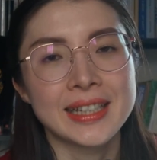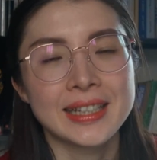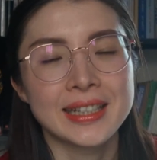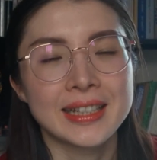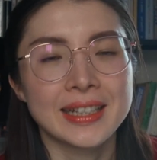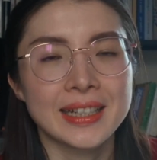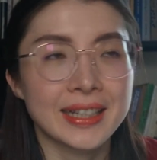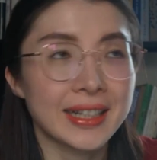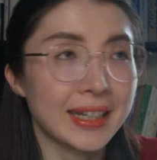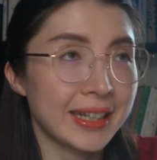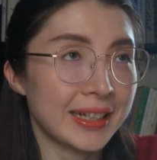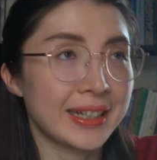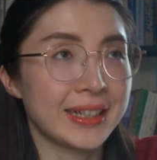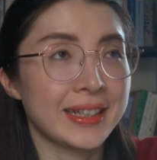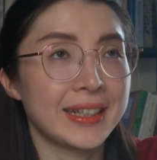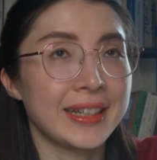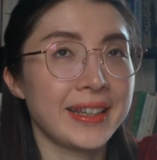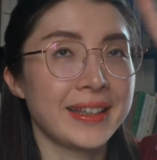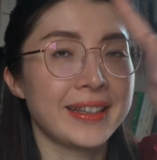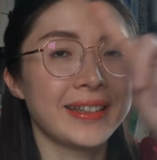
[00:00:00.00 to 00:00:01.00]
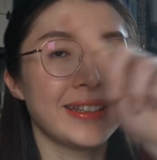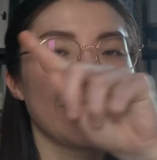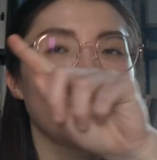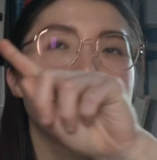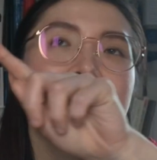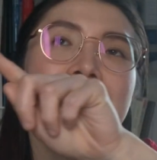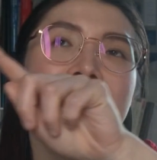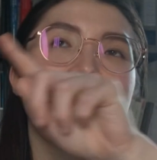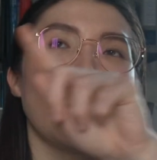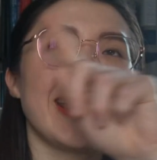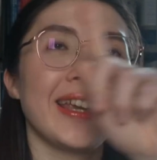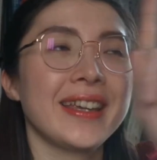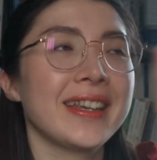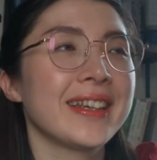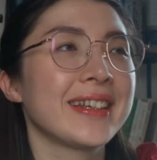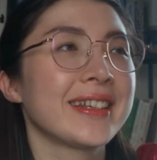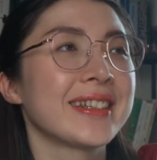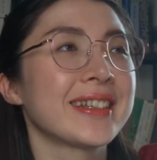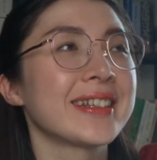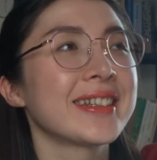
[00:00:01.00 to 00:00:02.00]
click here
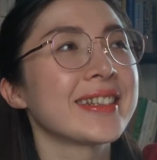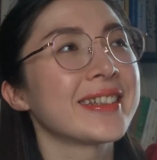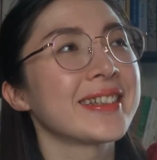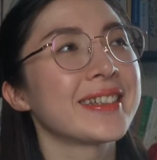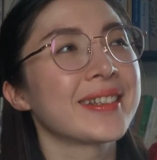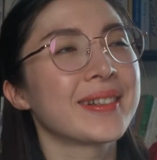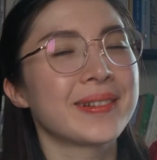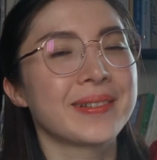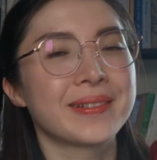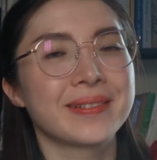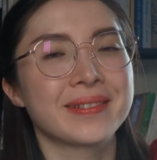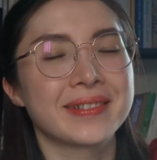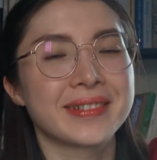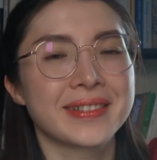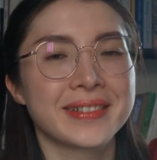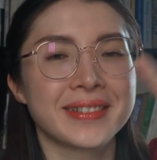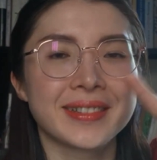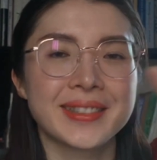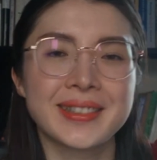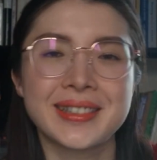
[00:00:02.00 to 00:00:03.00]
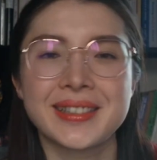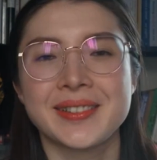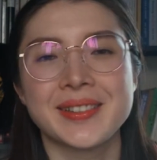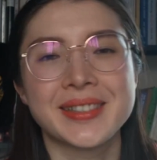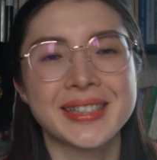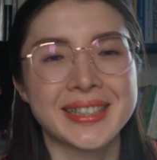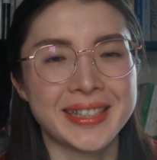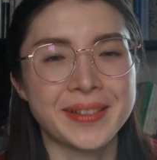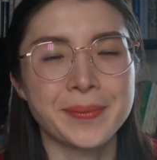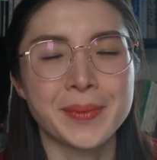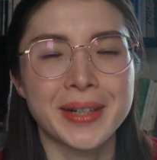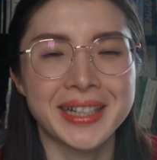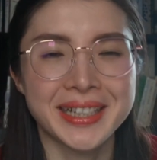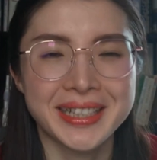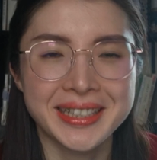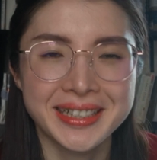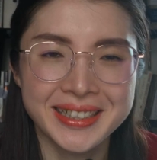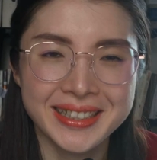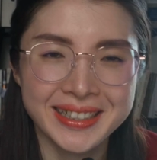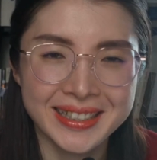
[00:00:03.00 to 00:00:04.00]
to see
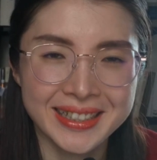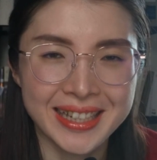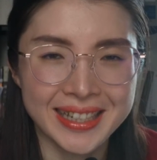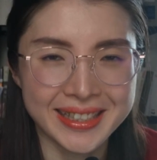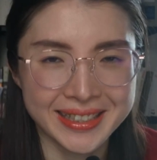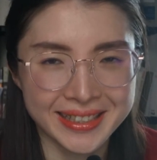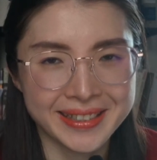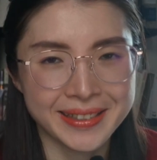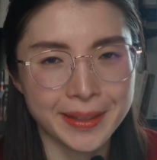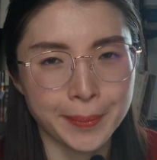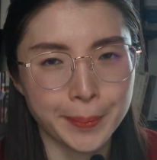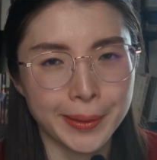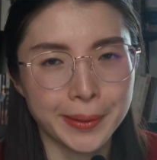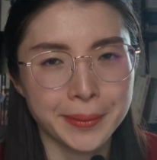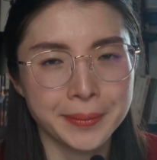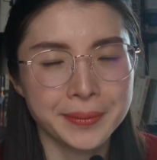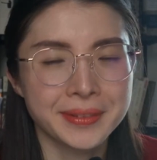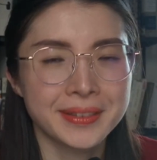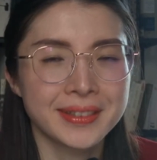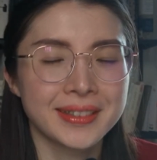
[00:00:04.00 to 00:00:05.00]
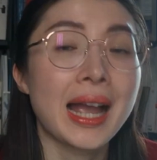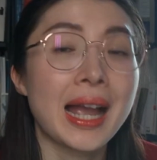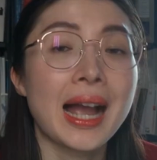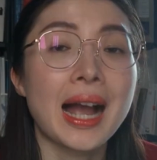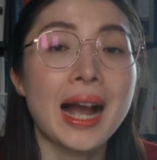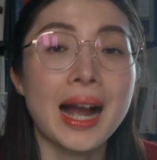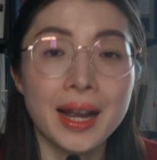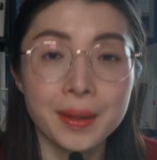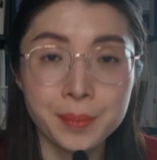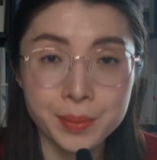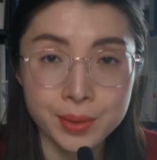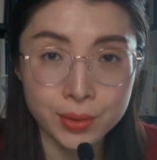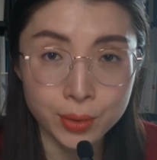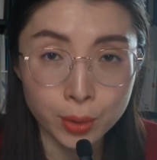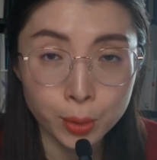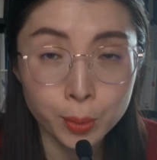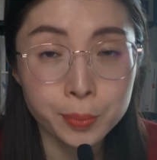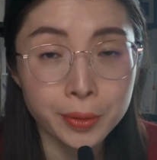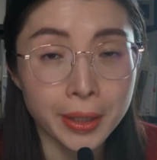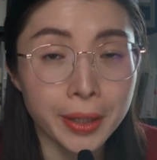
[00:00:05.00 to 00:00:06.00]
my latest upload. I'm
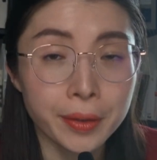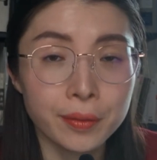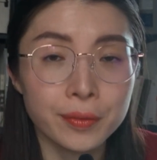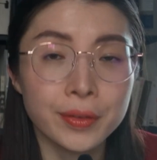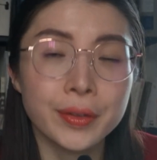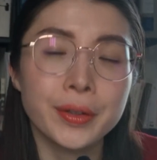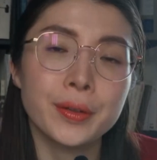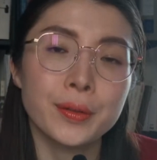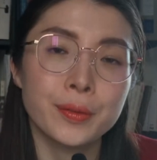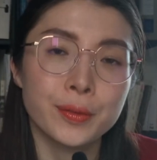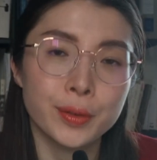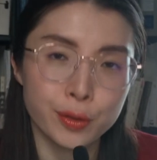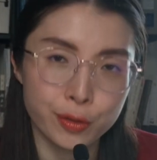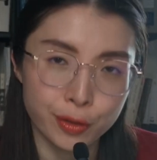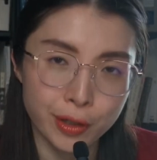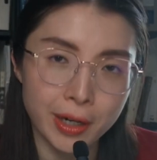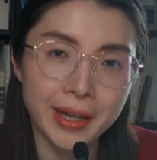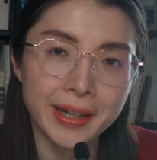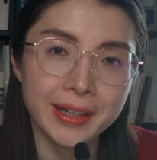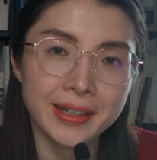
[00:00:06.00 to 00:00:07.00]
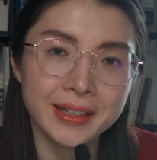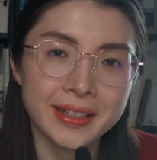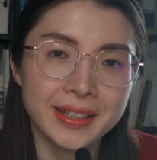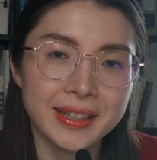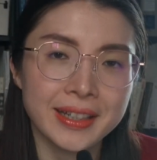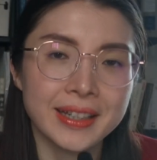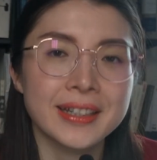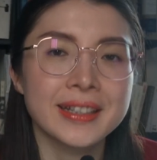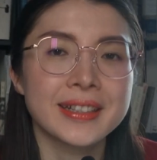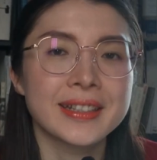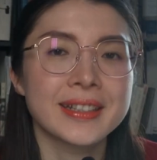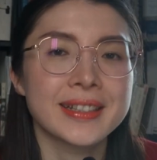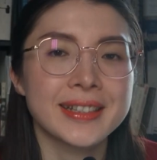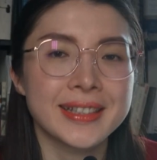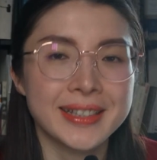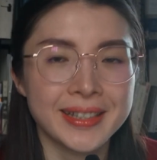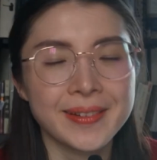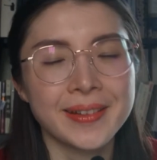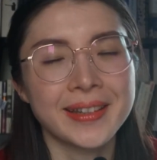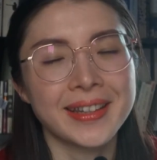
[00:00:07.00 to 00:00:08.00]
so proud of you for trying.
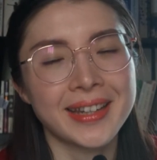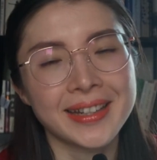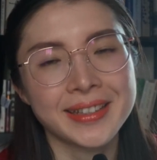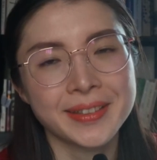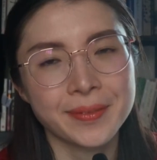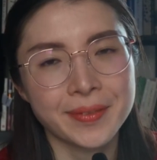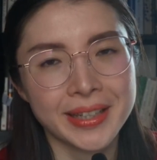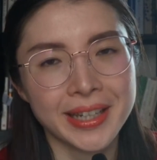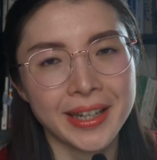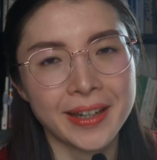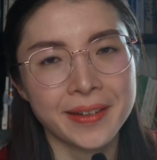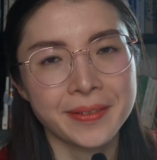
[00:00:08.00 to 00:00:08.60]
See you in the next video.